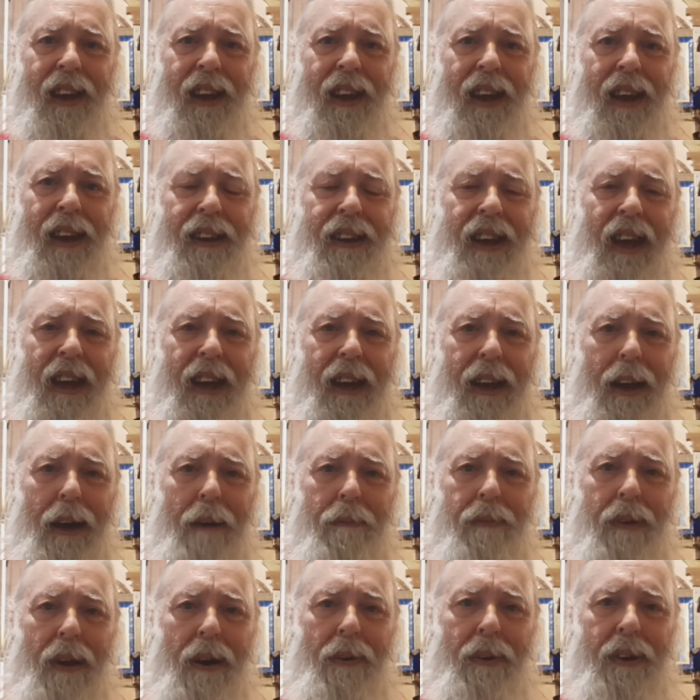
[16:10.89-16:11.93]
and deck it
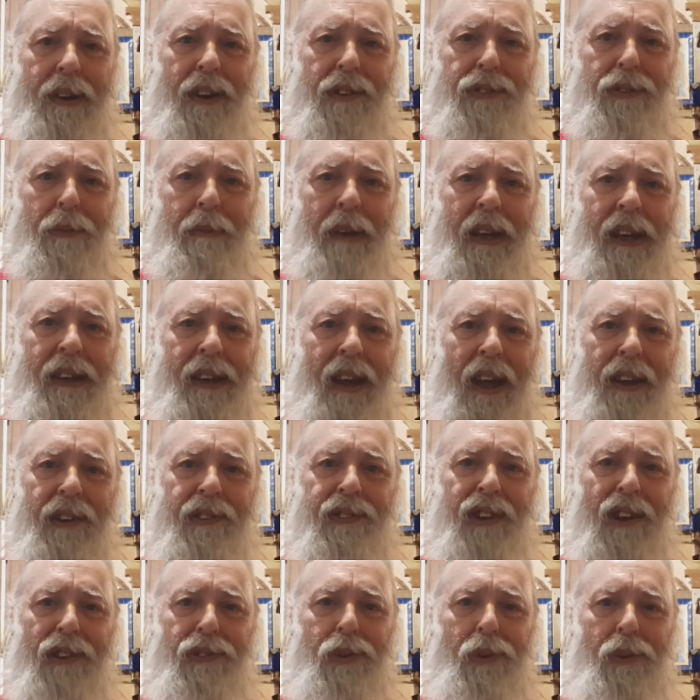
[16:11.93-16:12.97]
up? No, it doesn't mean that. It
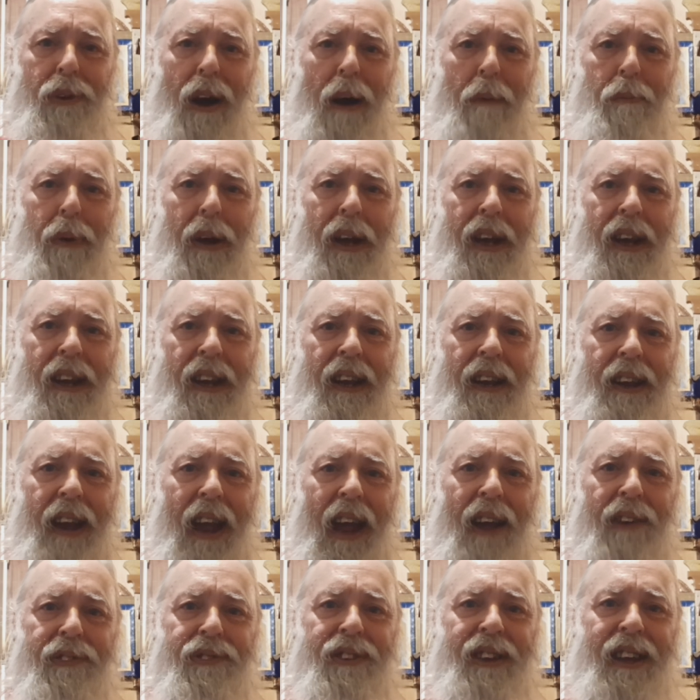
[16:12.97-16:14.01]
says, Do not bring it in
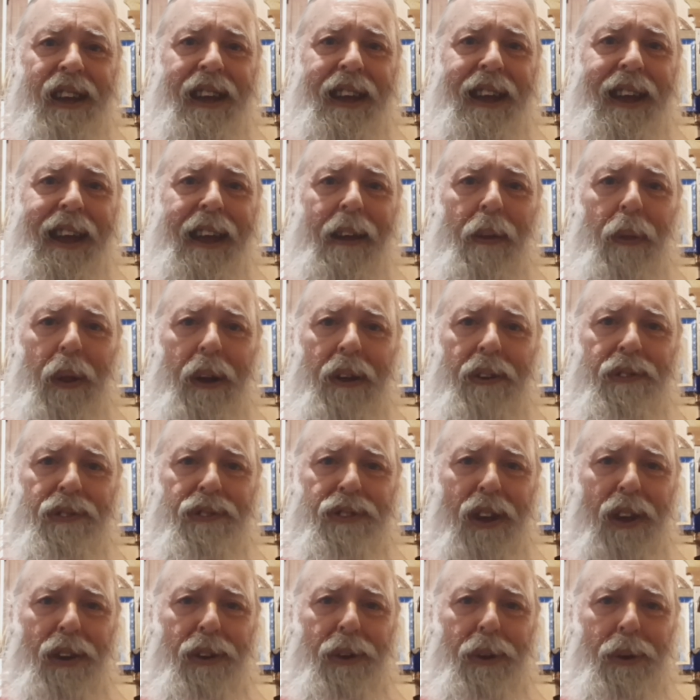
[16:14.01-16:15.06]
as the
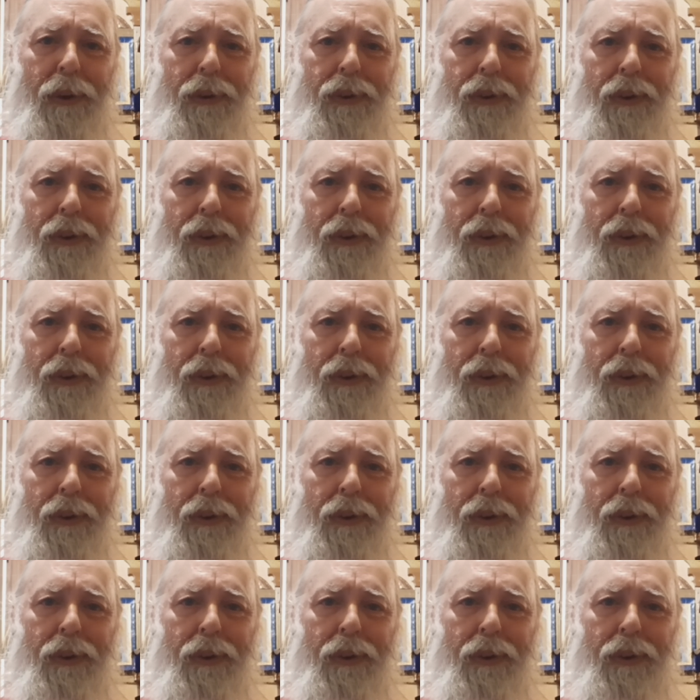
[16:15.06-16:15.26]
heathens do.